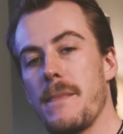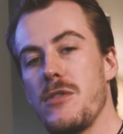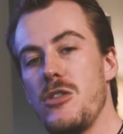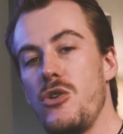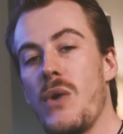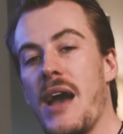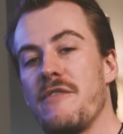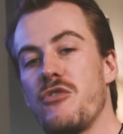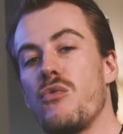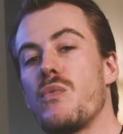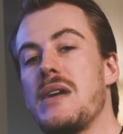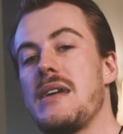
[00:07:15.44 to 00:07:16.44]
you have
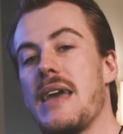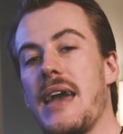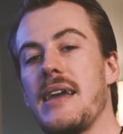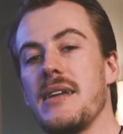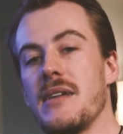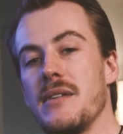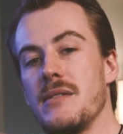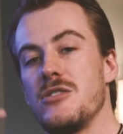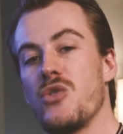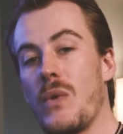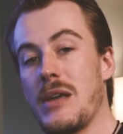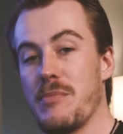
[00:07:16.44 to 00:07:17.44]
to regain
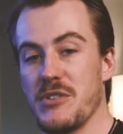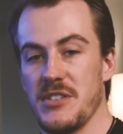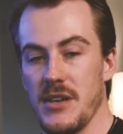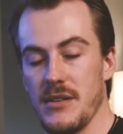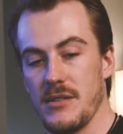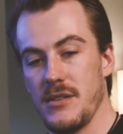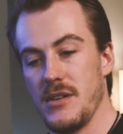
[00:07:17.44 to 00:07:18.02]
20%.